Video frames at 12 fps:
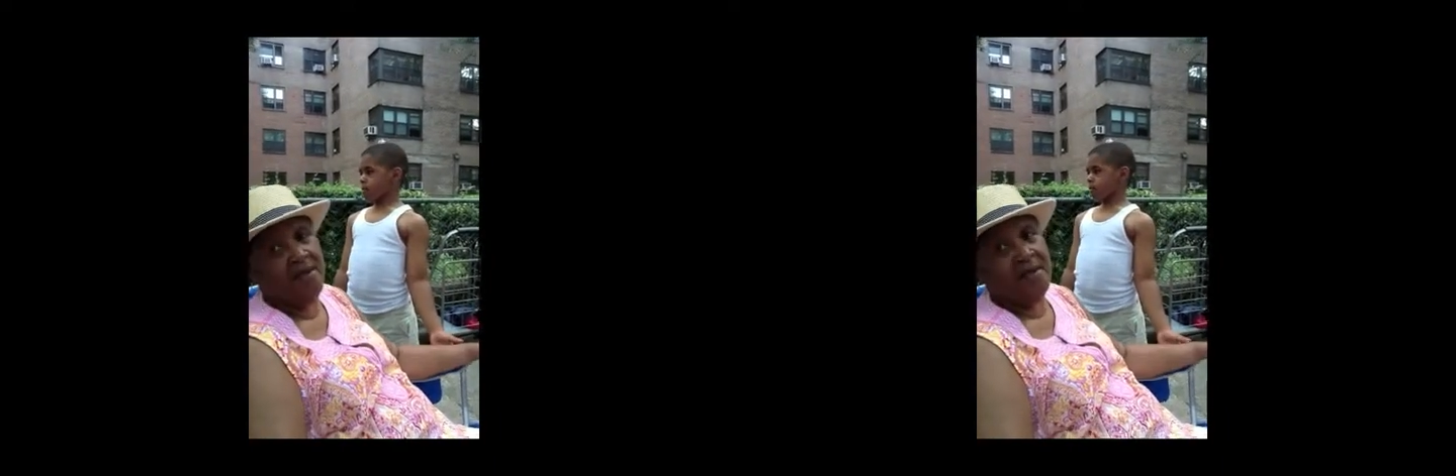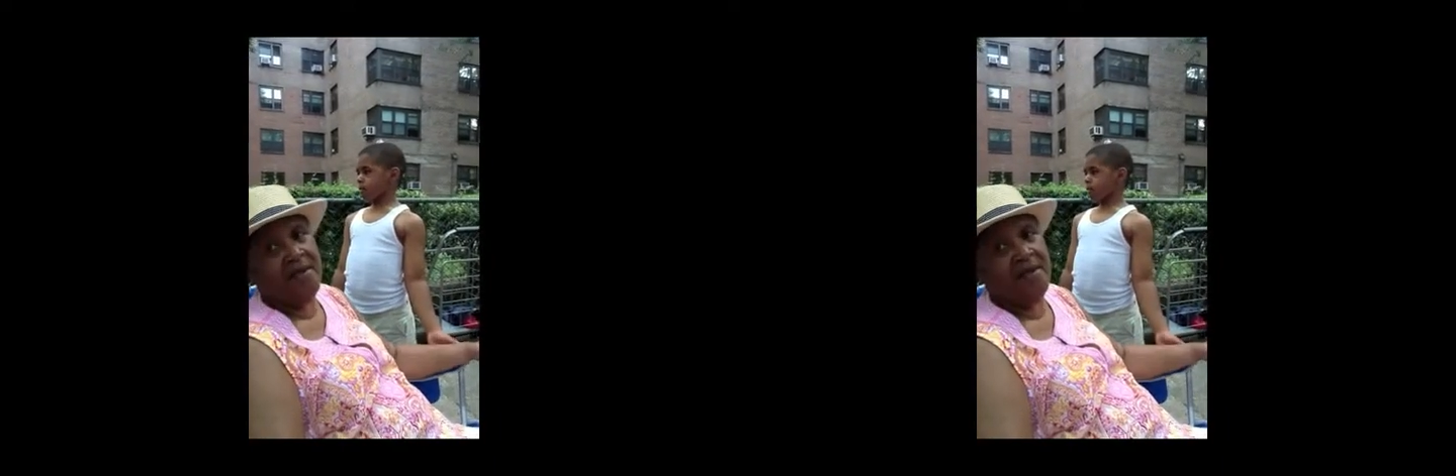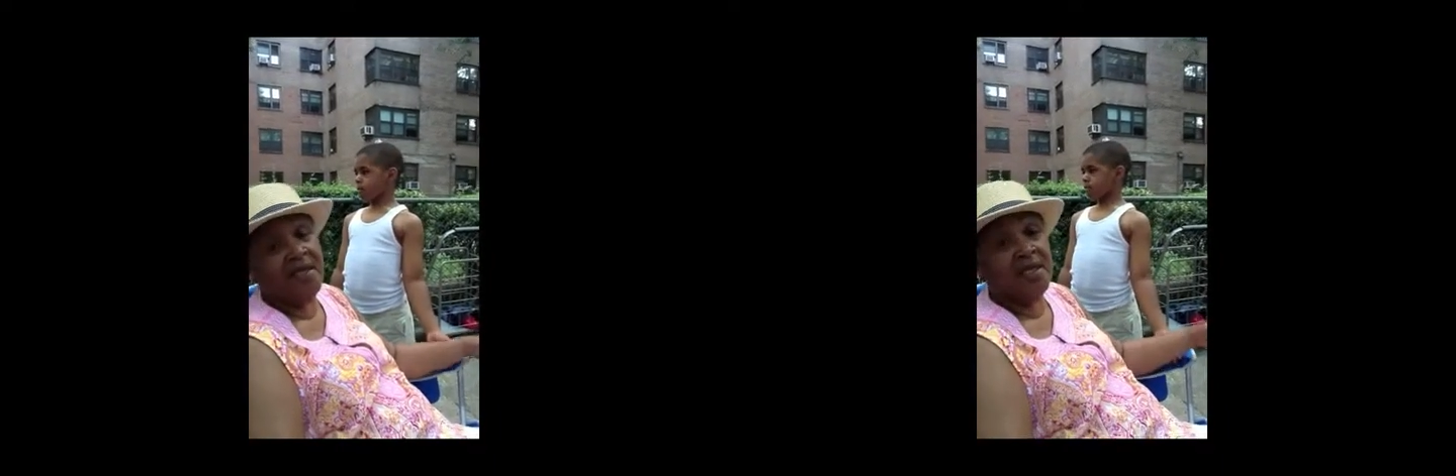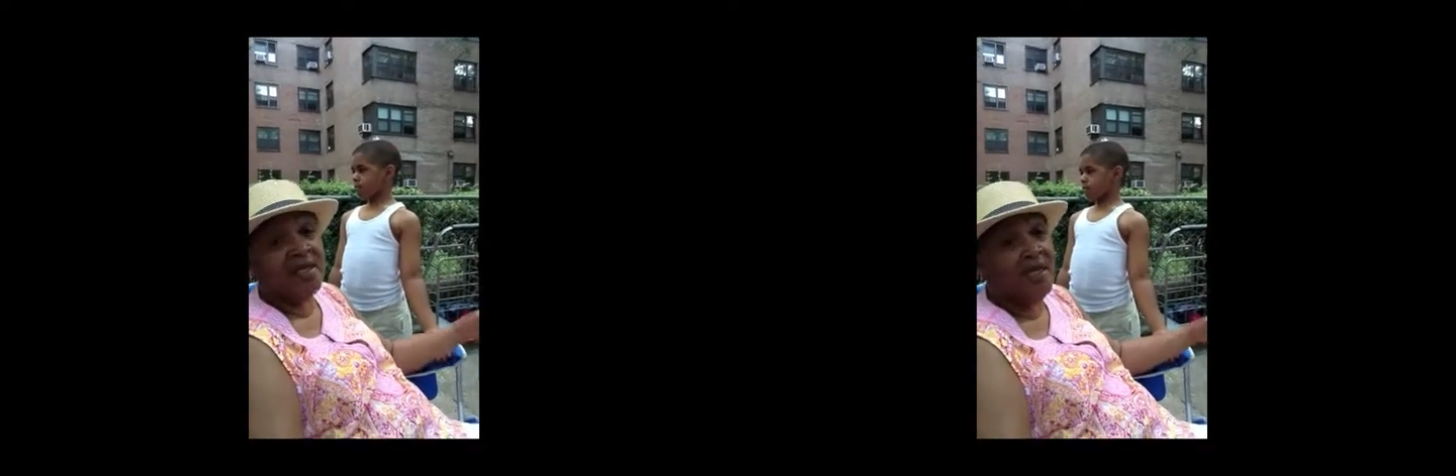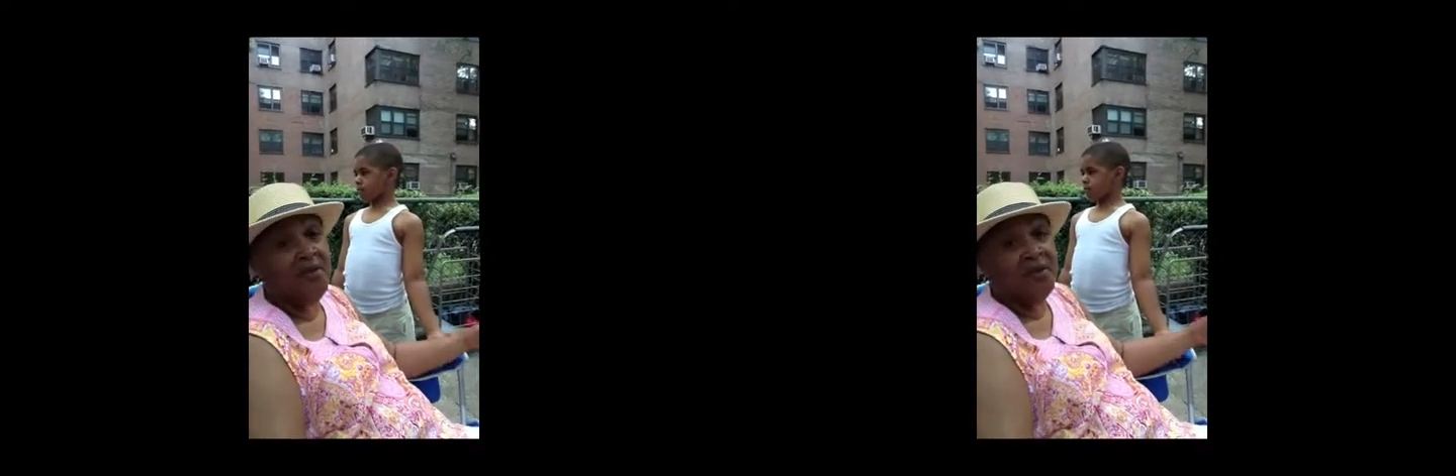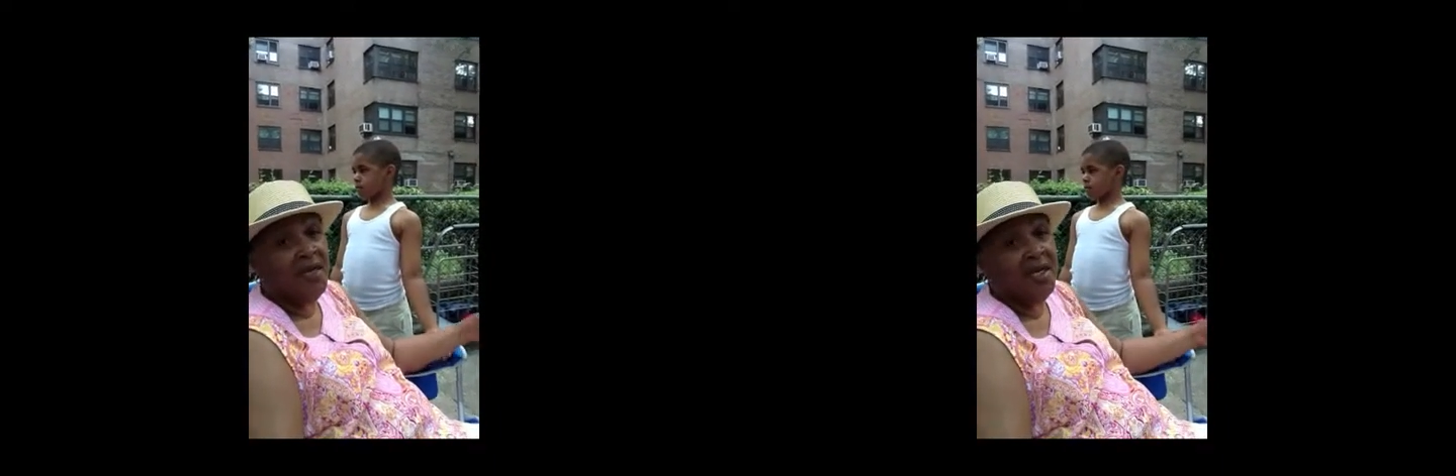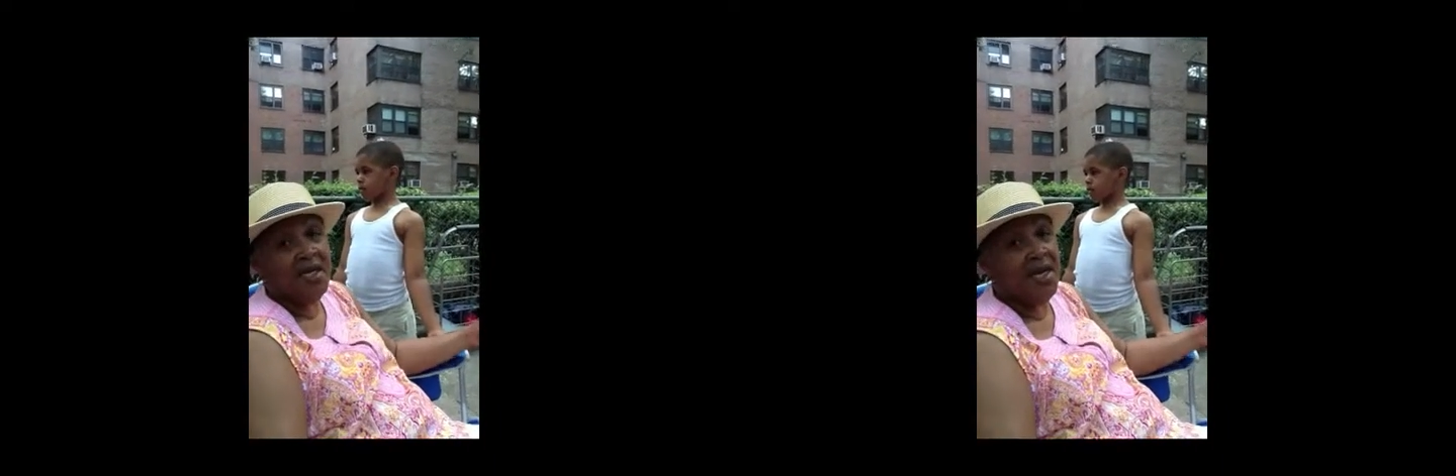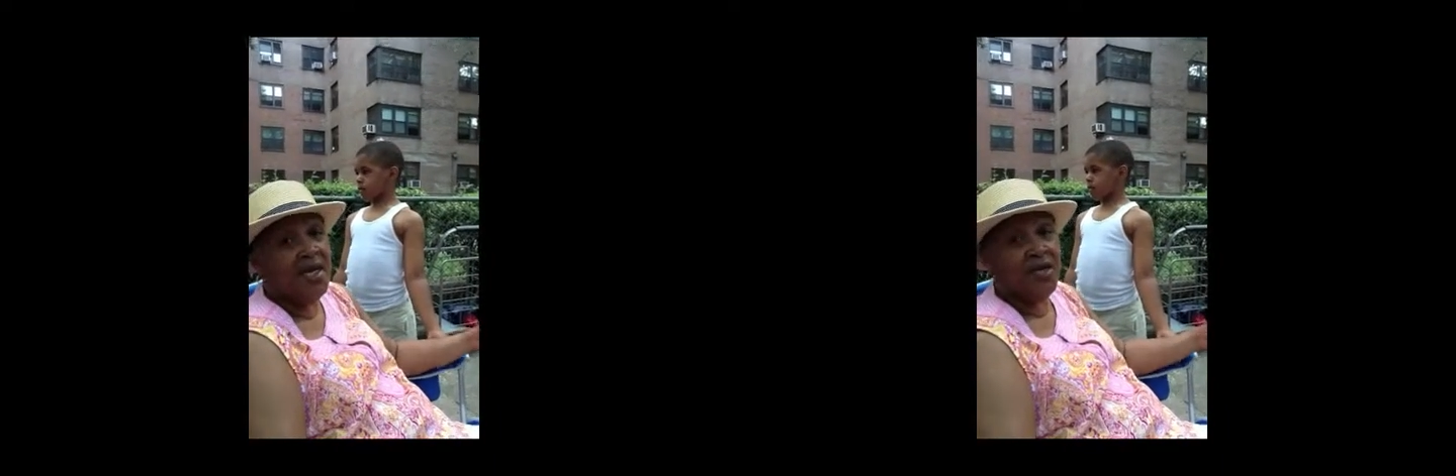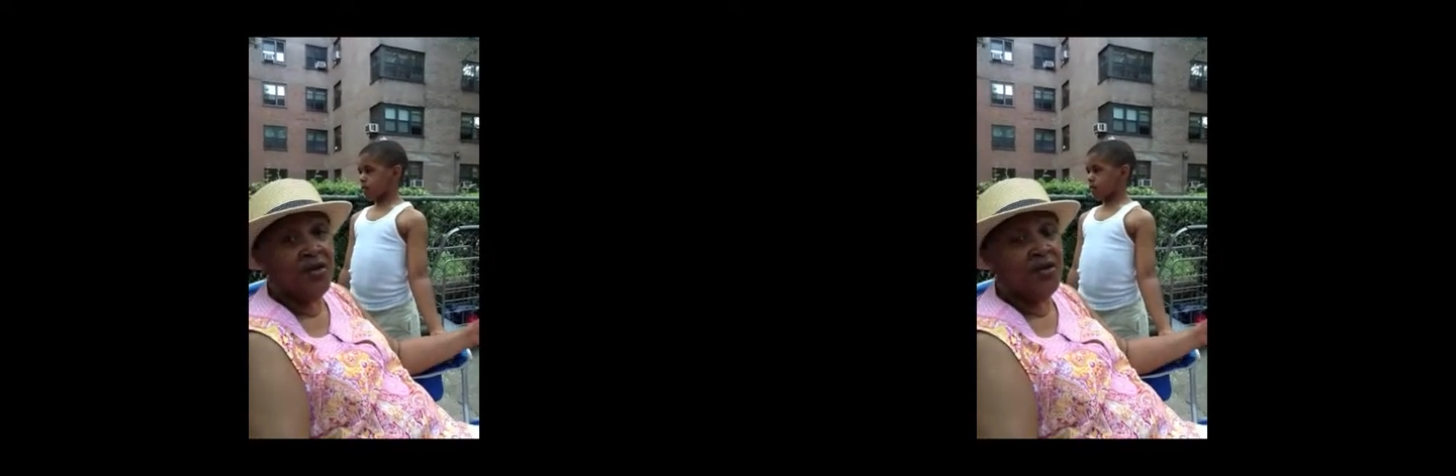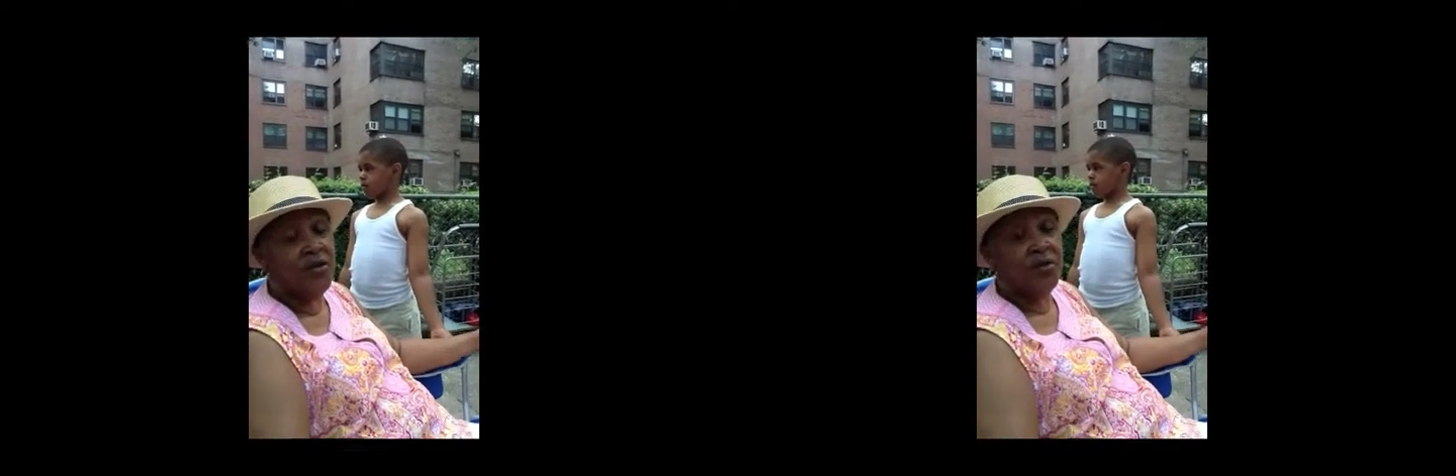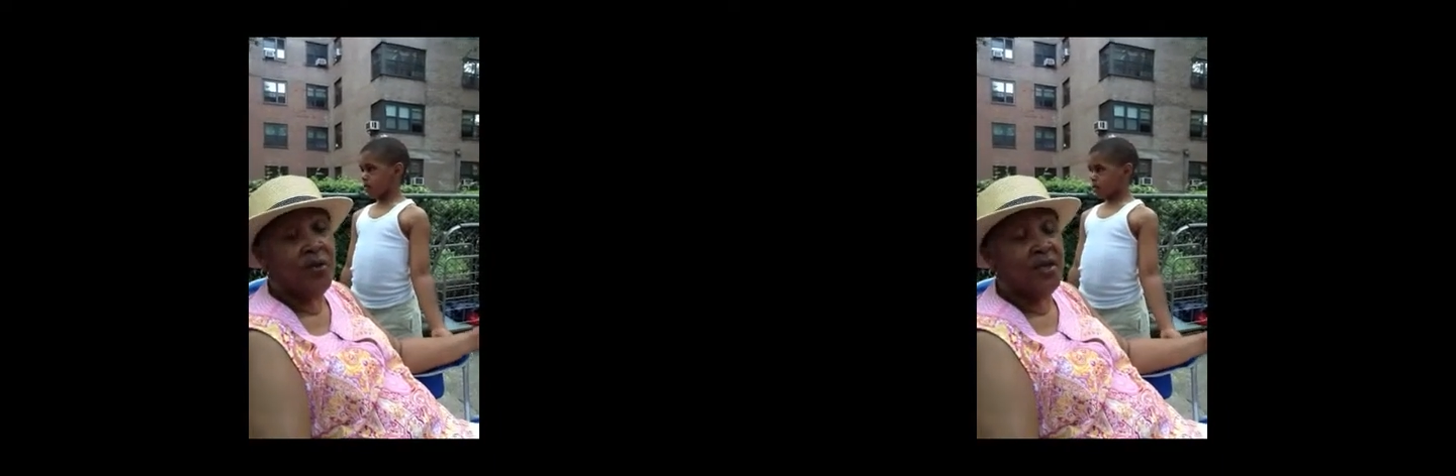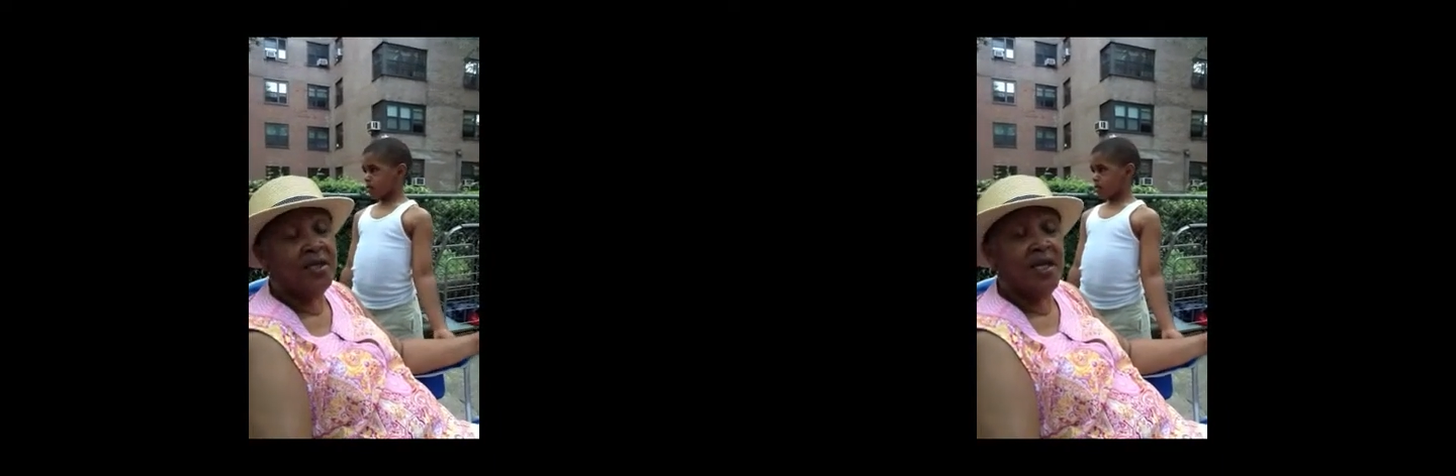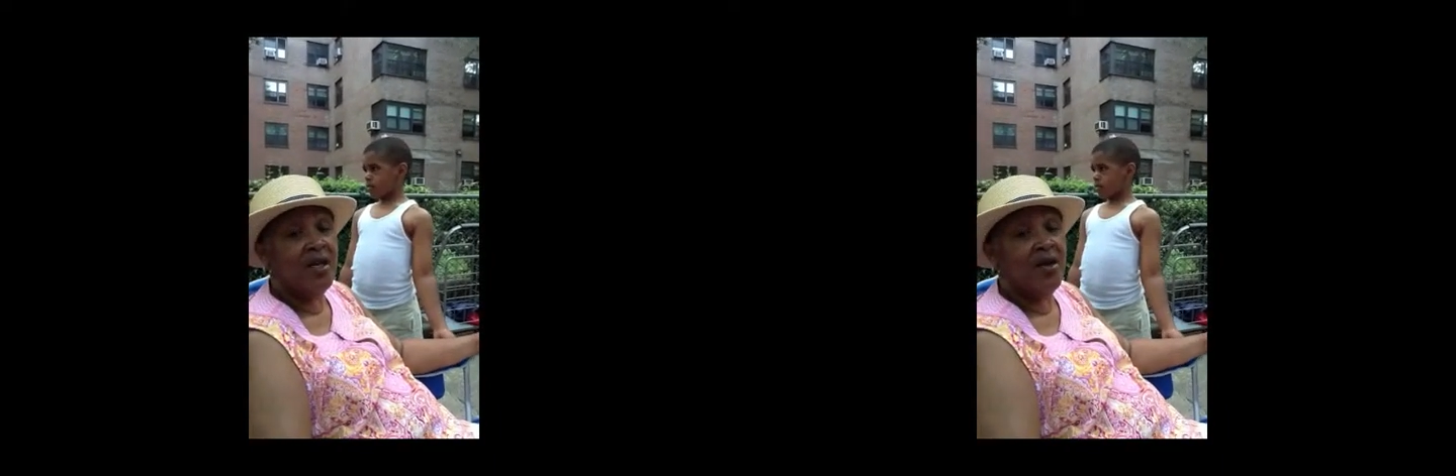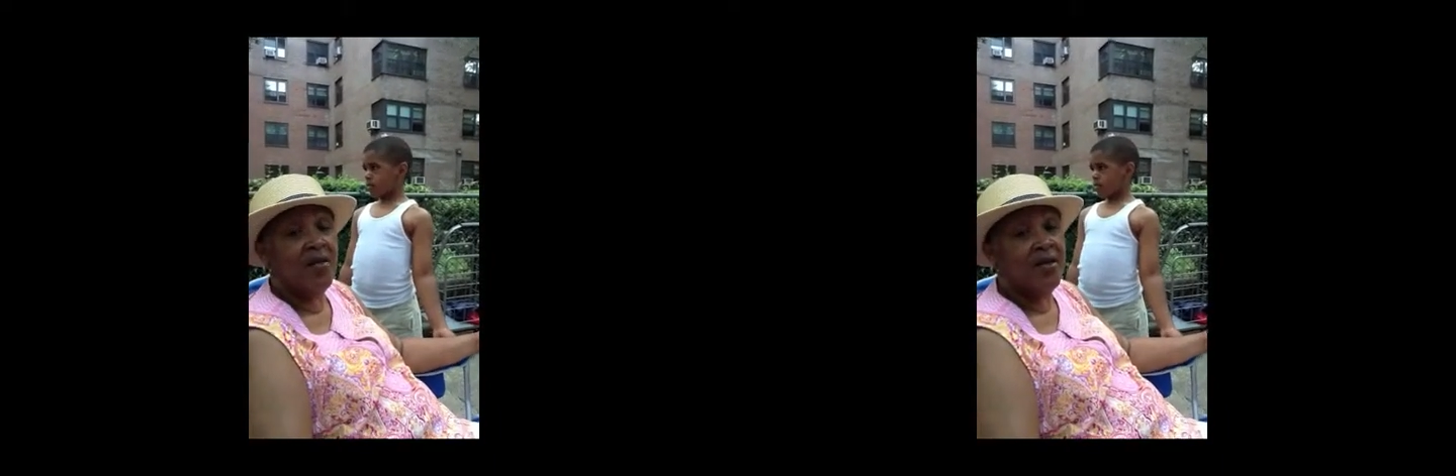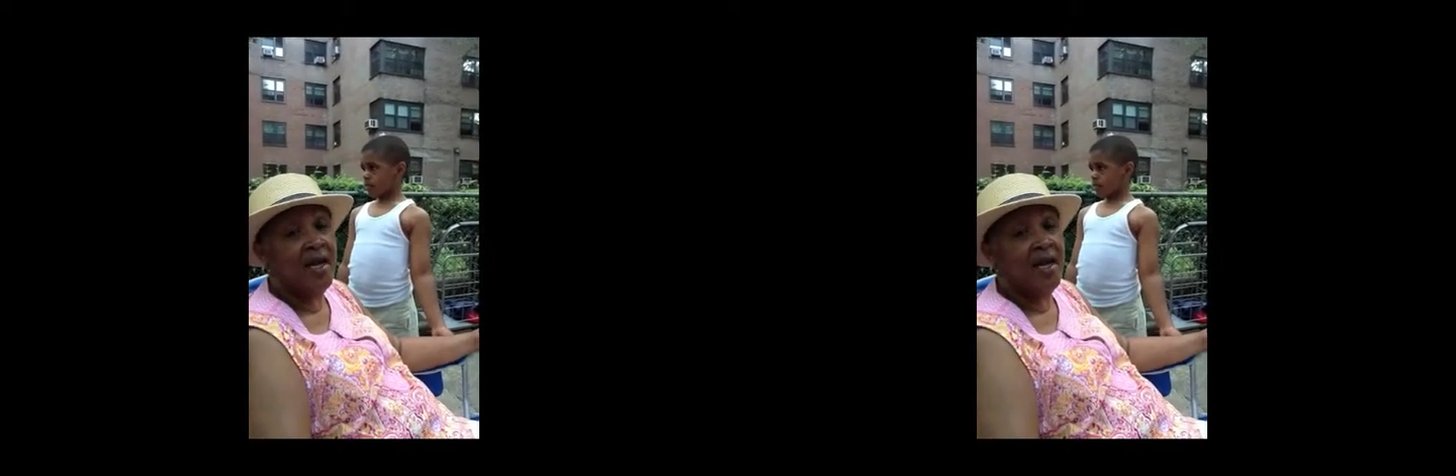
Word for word: There's nothing that they can do once they learn